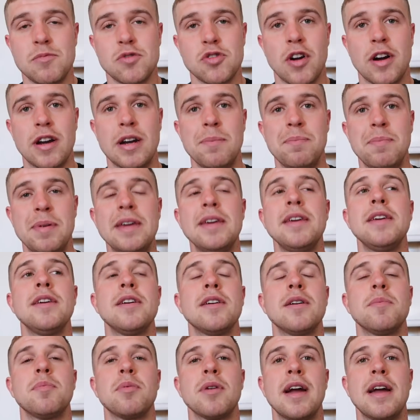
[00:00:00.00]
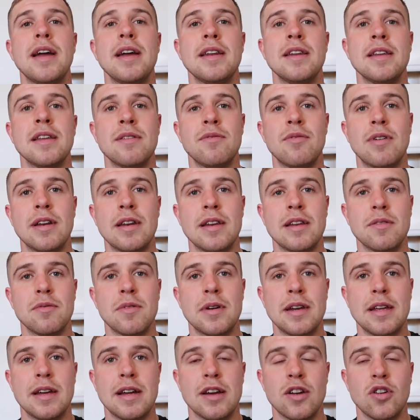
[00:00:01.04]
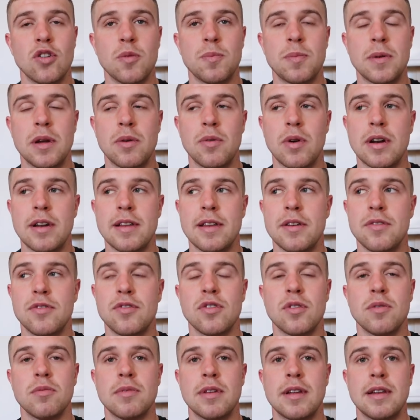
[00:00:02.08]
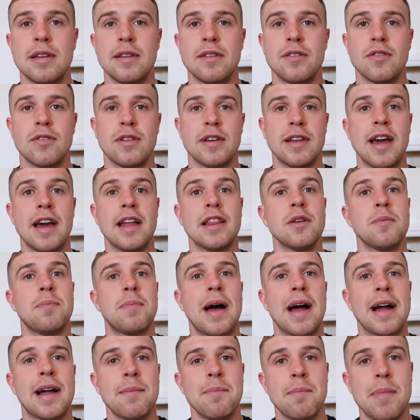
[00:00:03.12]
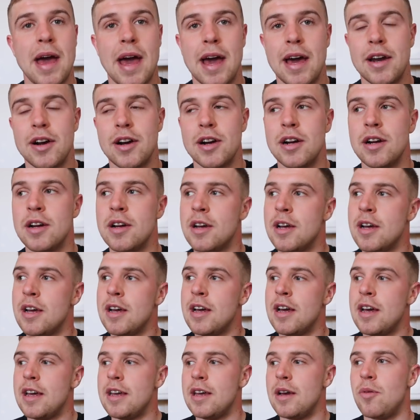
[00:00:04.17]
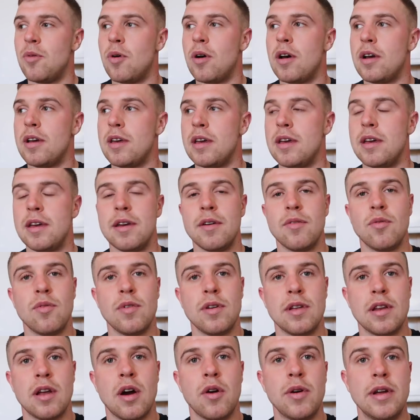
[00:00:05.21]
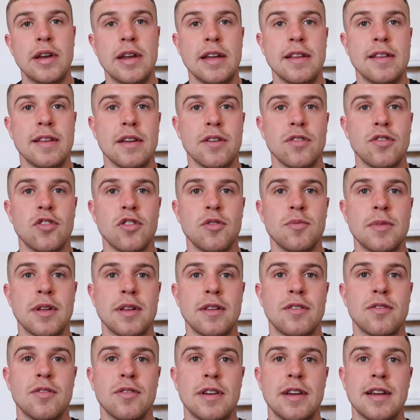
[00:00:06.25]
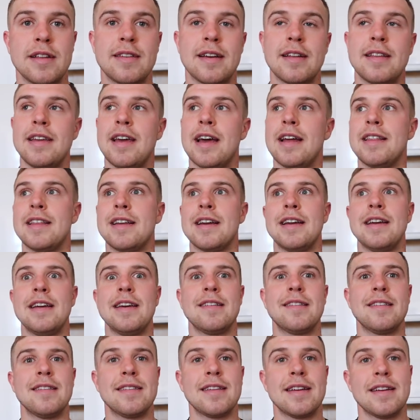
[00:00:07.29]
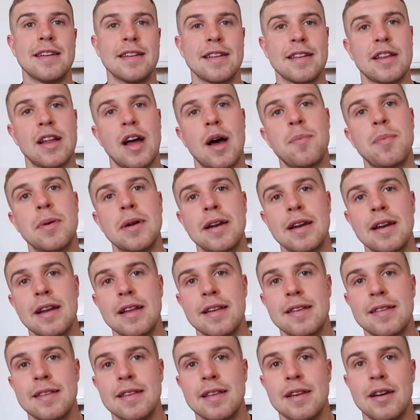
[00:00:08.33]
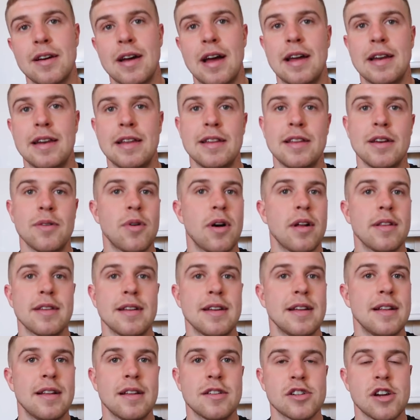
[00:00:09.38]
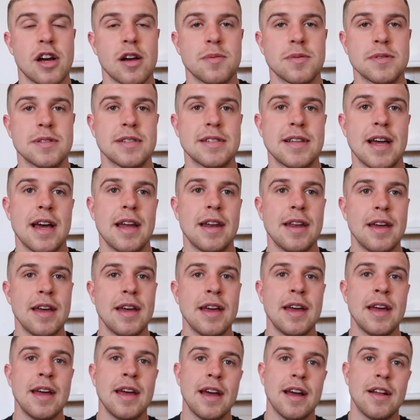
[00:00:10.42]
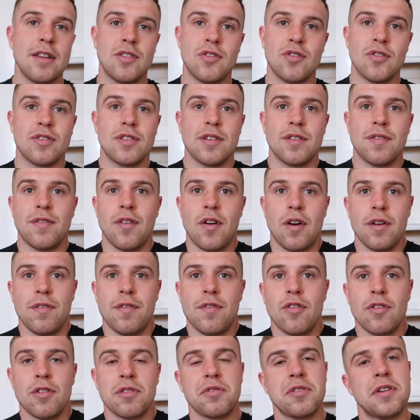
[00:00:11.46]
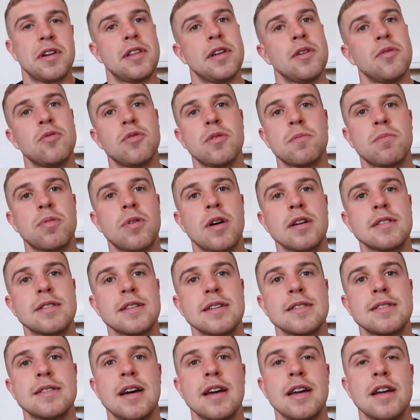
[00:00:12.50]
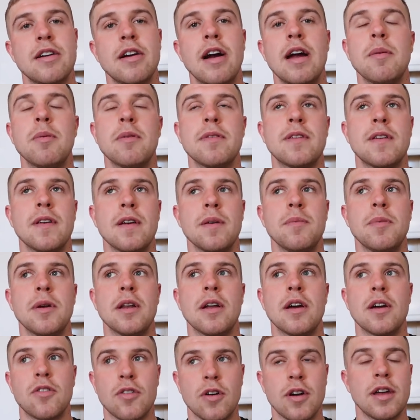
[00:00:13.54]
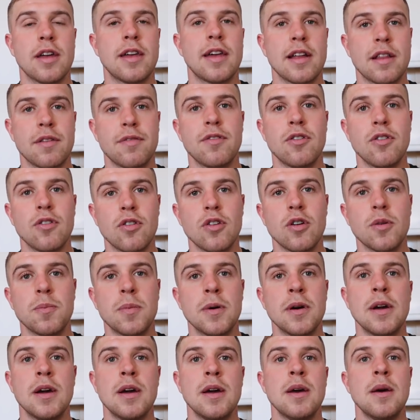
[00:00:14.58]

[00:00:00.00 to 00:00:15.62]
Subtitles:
trying to beat your brain when you get up and you want to do something and suddenly end up back in bed, or you know you need to do something, and suddenly it's at the end of the list instead of the top of the list, and you do all the little jobs instead. It's just a 5-4-3-2-1 process that you're able to be like, right, get the fuck up,